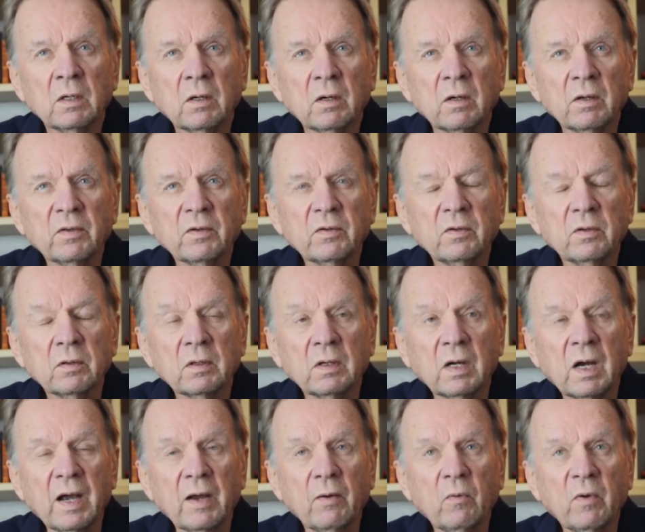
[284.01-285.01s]
on the
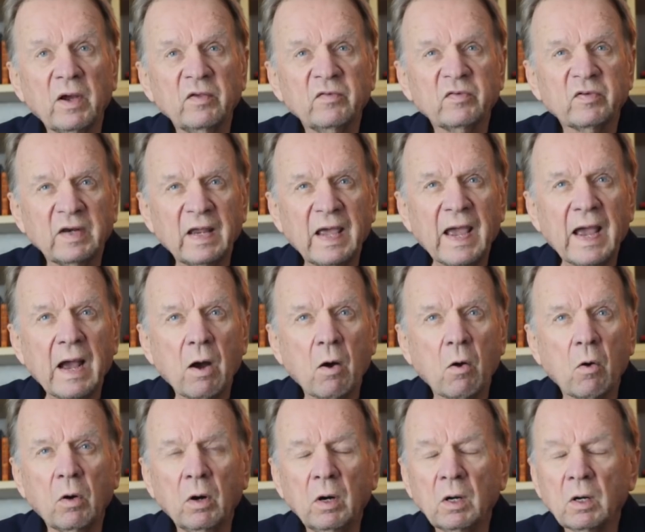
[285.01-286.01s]
uh, highways
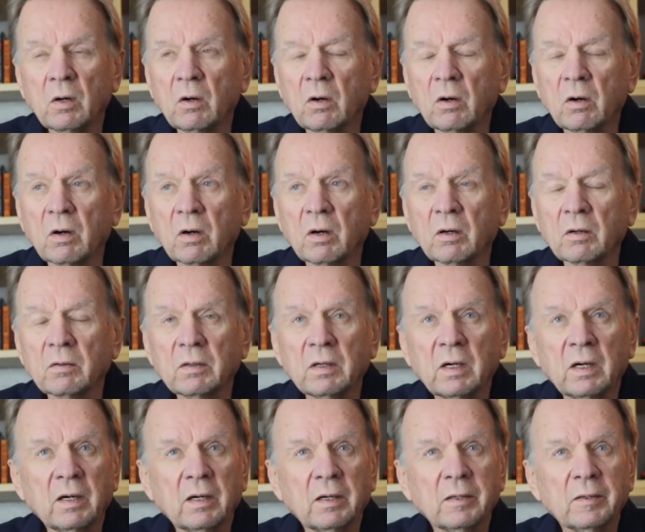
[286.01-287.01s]
now
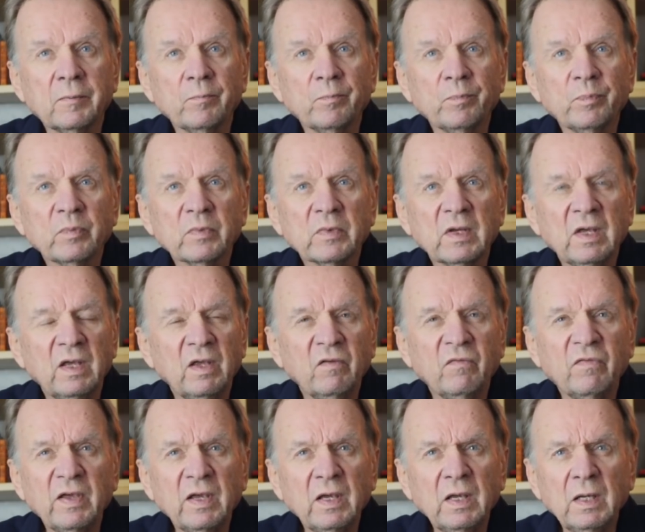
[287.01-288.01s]
are um,
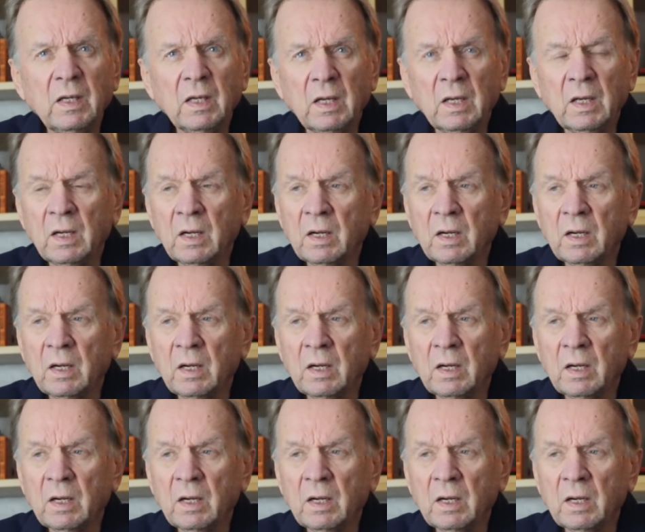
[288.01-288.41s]
EV.